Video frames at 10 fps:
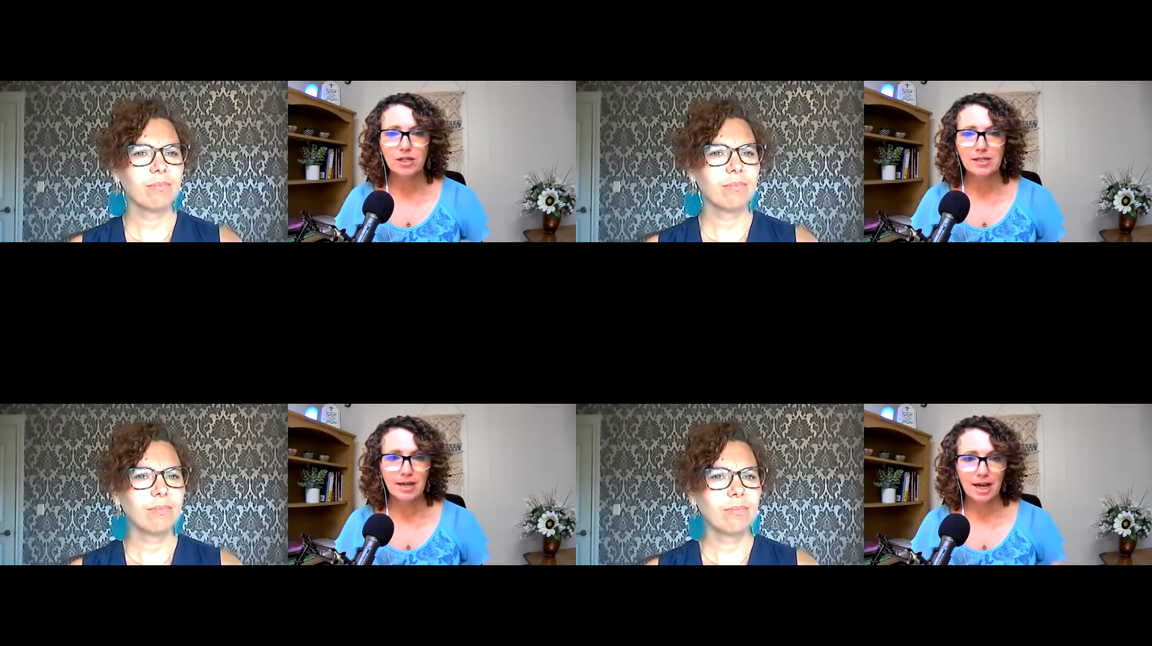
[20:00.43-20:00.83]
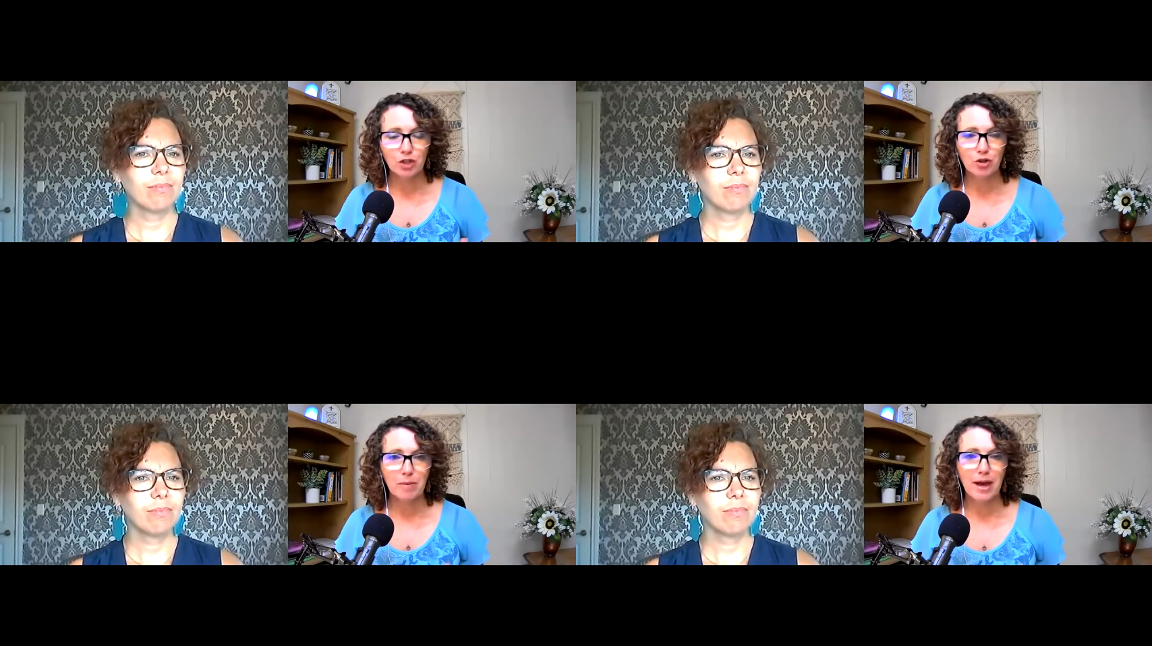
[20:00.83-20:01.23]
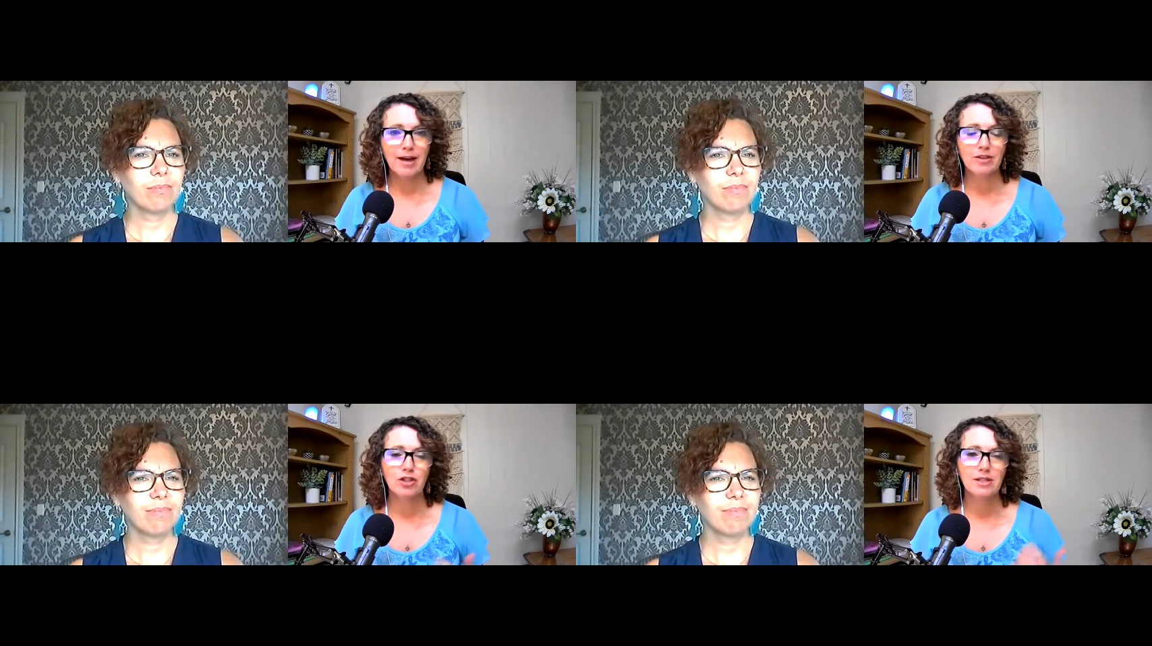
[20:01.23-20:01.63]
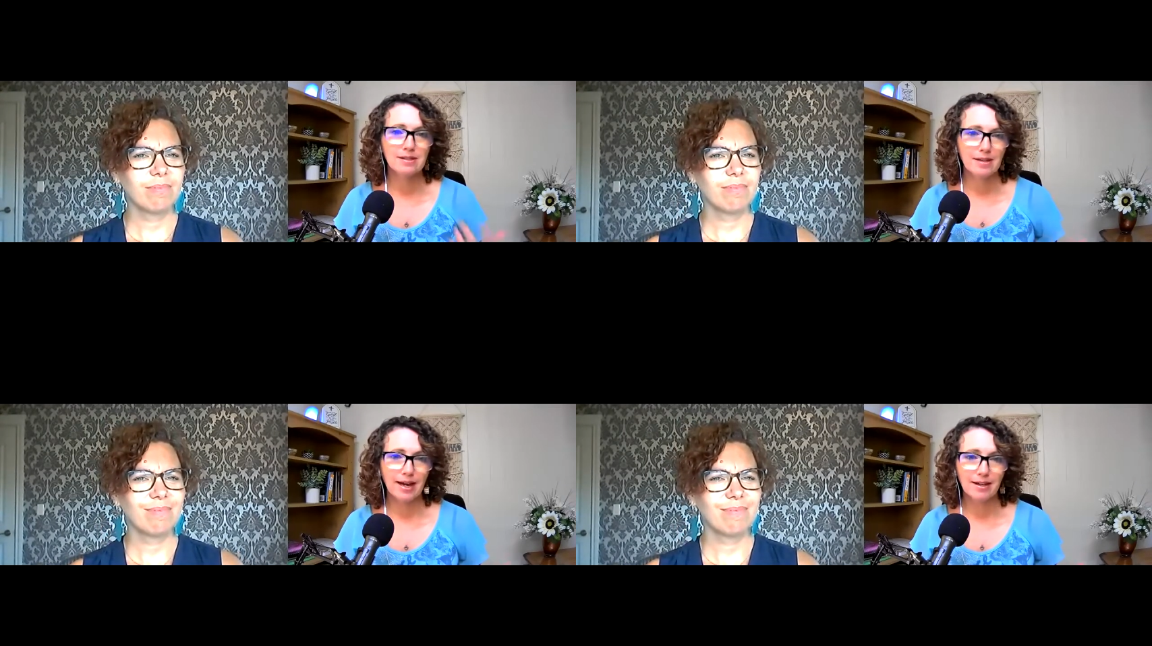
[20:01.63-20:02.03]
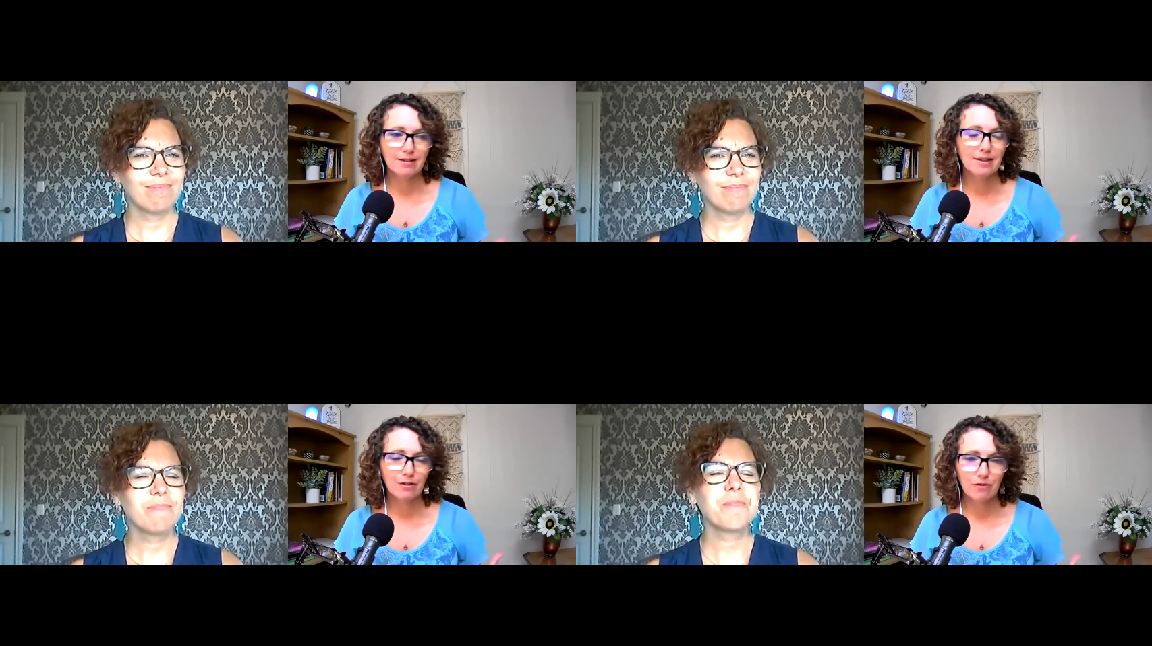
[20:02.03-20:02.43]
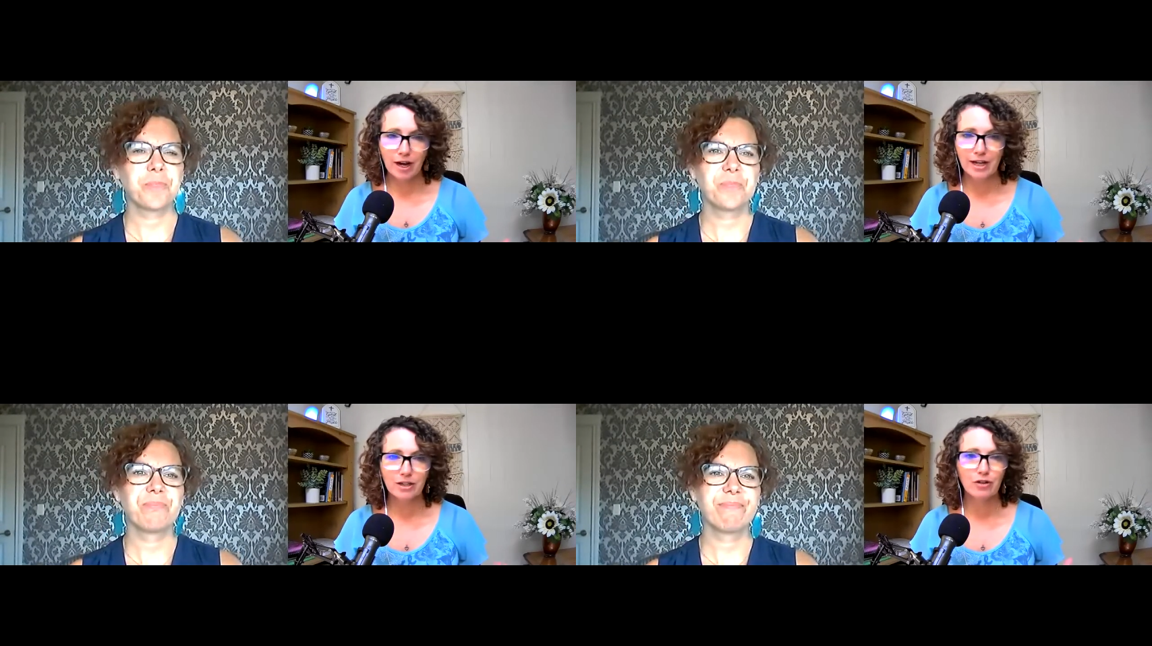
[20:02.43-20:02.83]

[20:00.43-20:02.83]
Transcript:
Speaker 1: She's a naturopath. She's I confide in